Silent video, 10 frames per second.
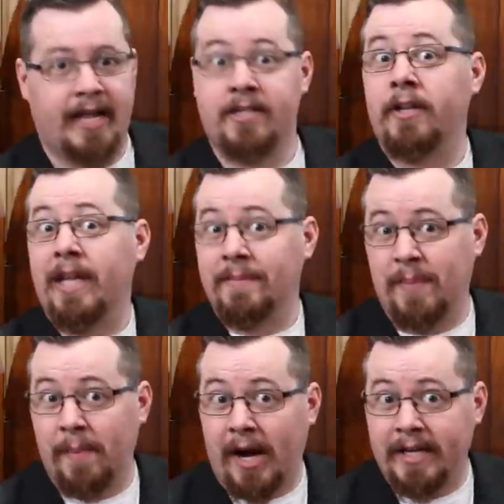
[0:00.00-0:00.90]
it's only come to
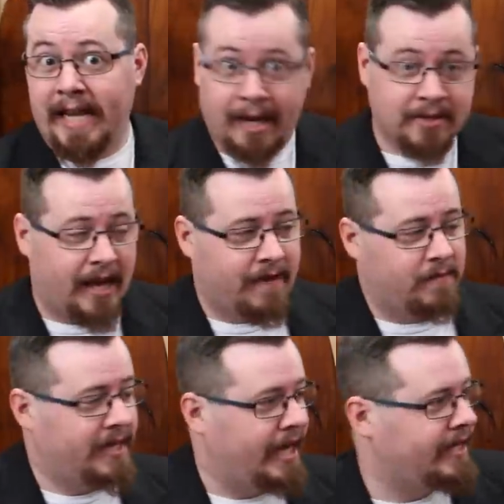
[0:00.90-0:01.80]
my mind now, so I
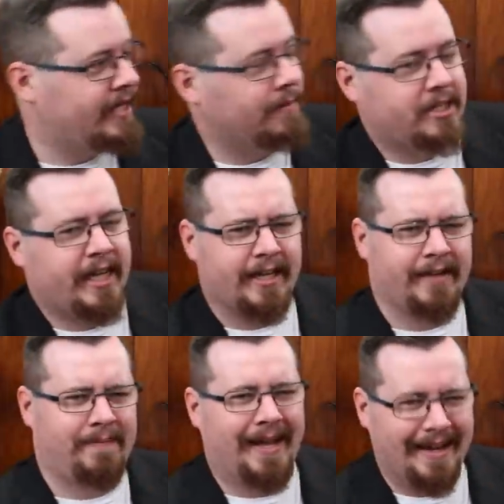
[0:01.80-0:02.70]
haven't been able to double-check
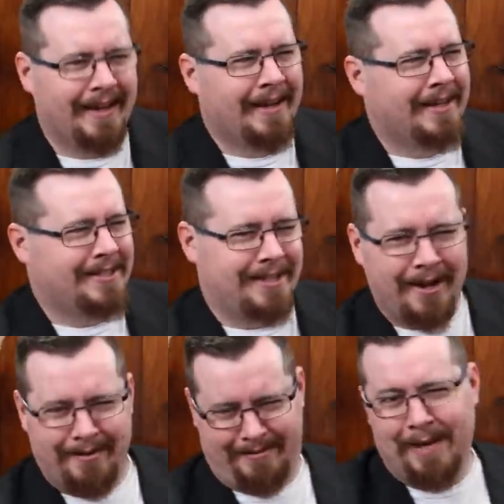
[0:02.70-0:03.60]
it,
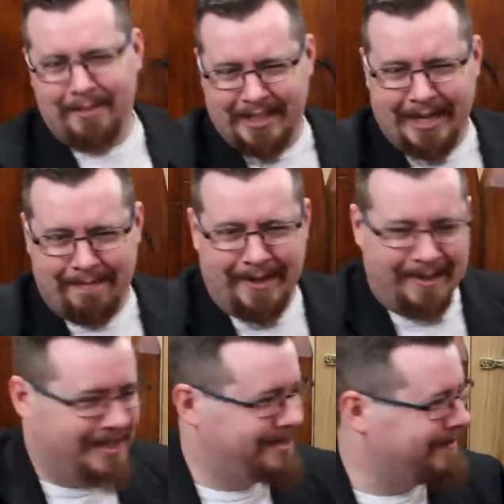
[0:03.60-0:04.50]
so double-check me
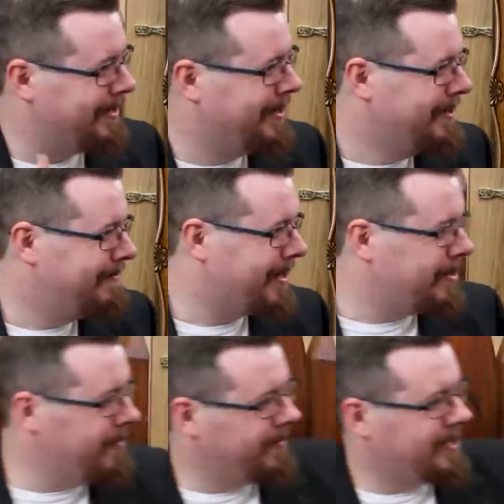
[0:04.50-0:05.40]
on this one. But I
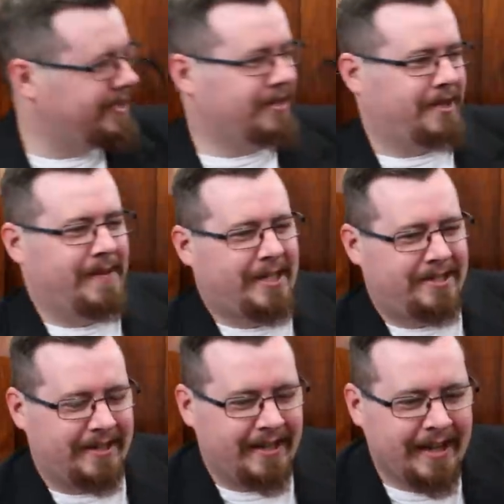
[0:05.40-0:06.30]
remember in a
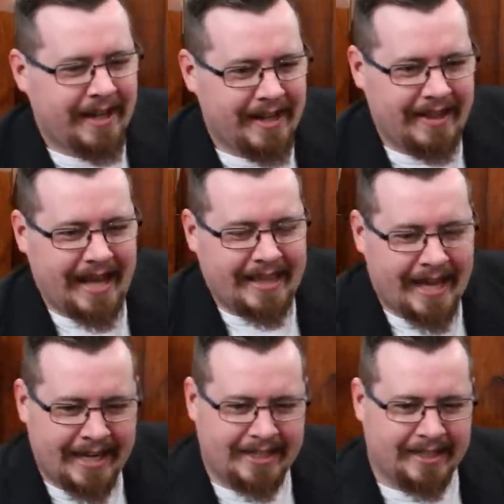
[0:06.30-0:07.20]
documentary that
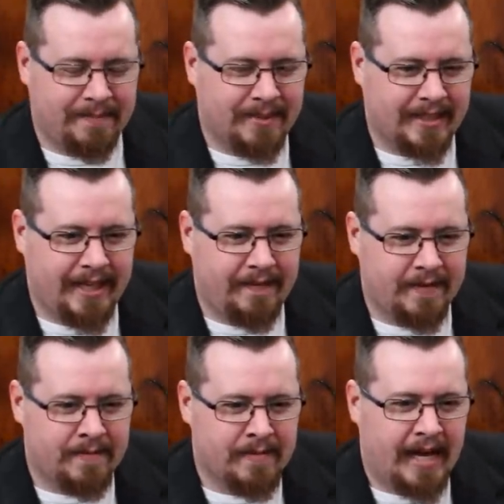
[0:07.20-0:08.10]
they actually
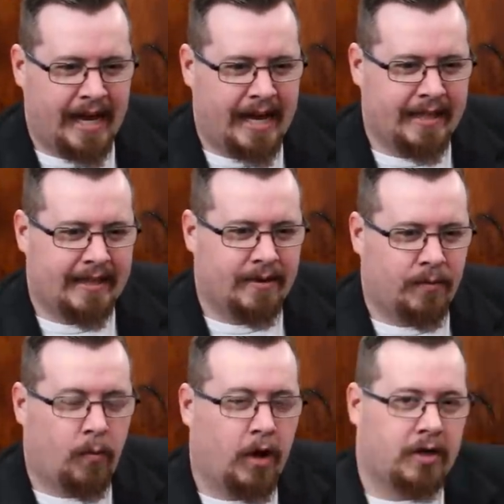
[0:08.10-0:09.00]
believed
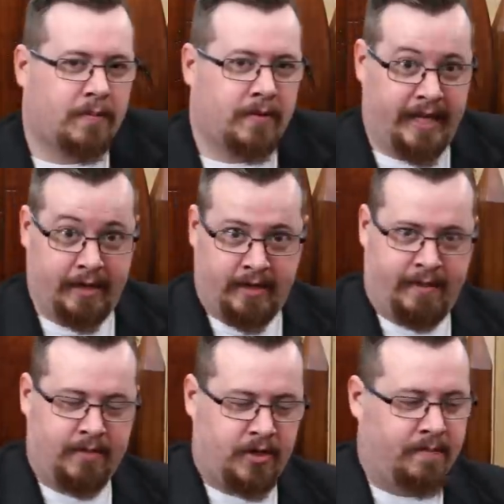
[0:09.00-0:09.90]
what,
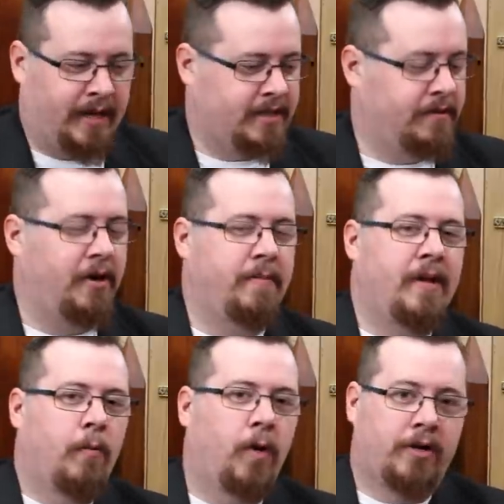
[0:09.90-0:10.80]
in certain parts in Rome,
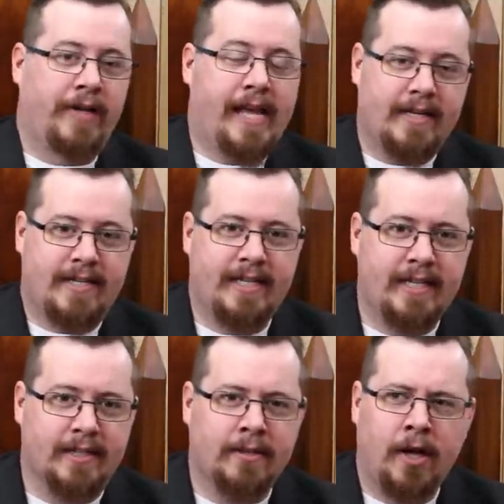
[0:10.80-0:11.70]
what created
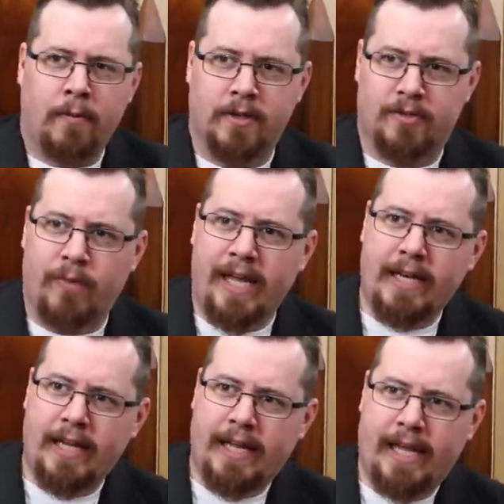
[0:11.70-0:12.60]
steel was
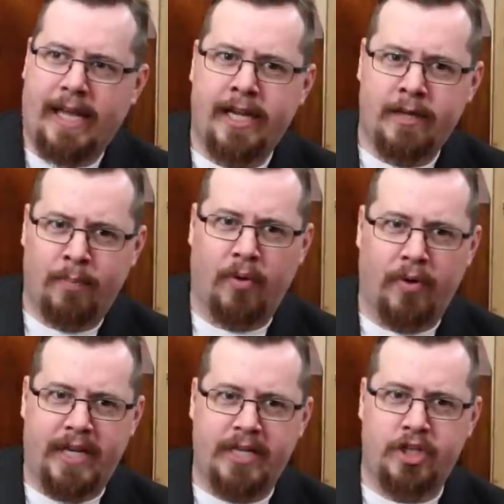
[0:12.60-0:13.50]
red-haired
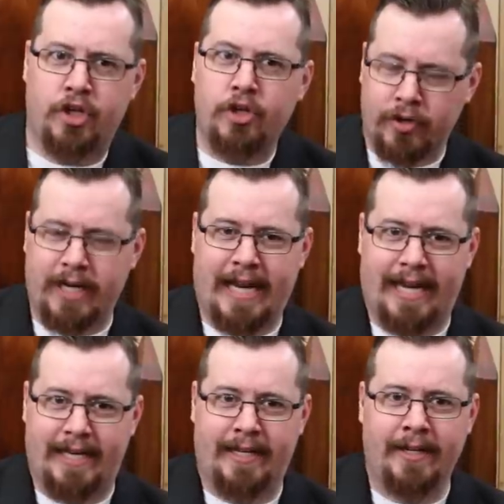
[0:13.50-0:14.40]
boys
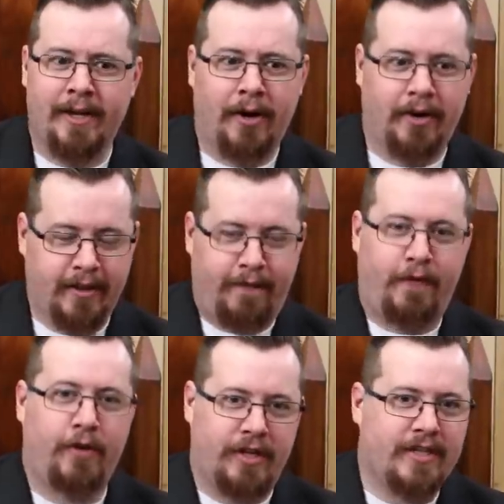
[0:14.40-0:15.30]
urinating on the
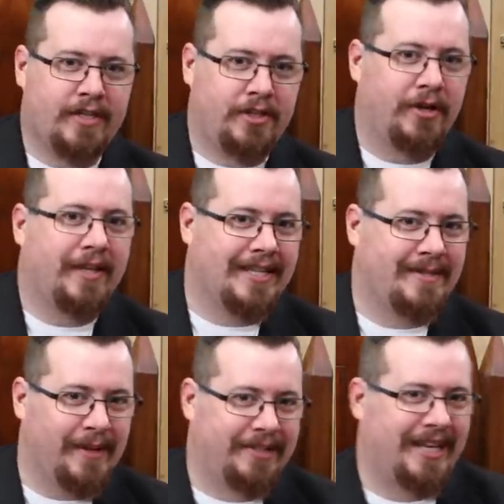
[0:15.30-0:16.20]
furnace during the
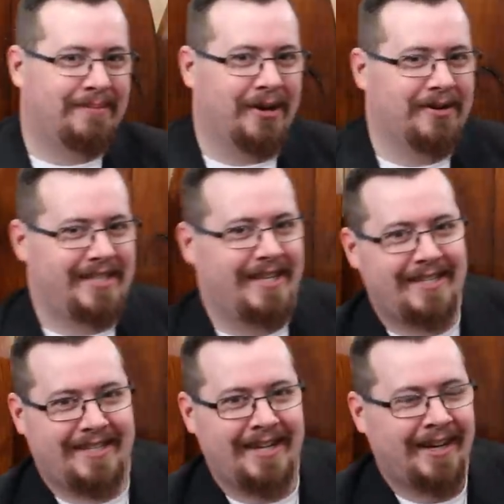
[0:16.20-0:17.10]
smelting
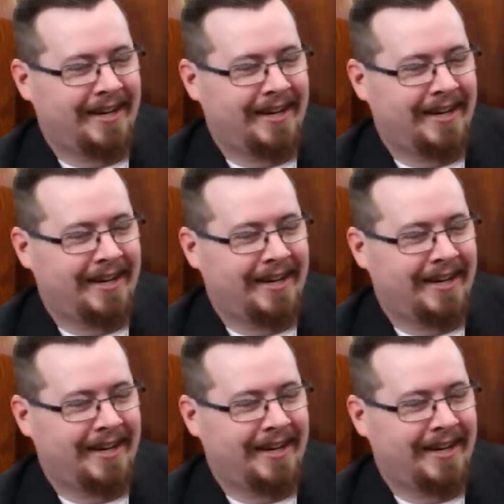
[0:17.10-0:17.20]
process.